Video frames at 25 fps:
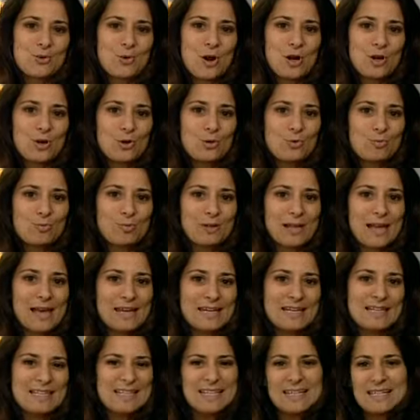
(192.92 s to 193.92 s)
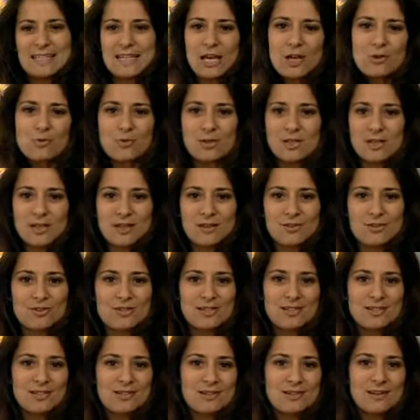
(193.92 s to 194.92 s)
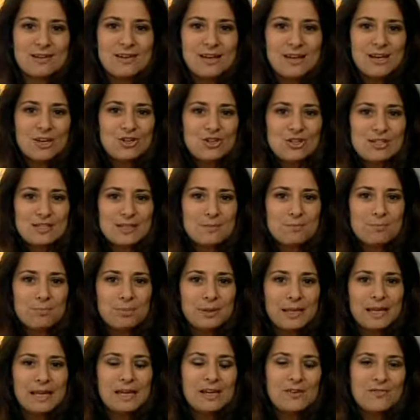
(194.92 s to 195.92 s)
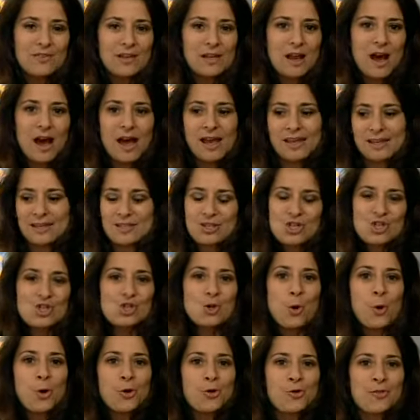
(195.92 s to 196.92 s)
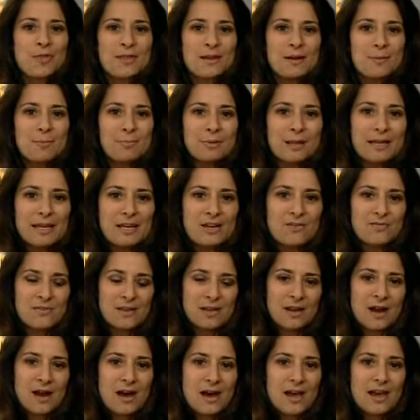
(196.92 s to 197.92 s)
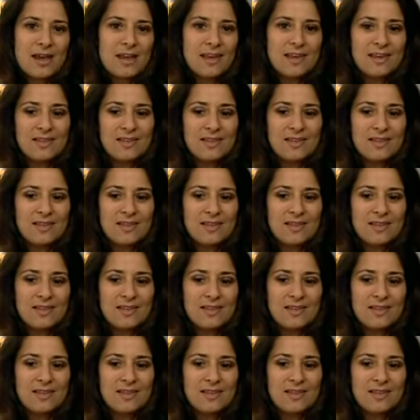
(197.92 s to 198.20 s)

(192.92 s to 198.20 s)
to our own planet. 600 years is a just the blink of an eye. It's shorter than a blink of an eye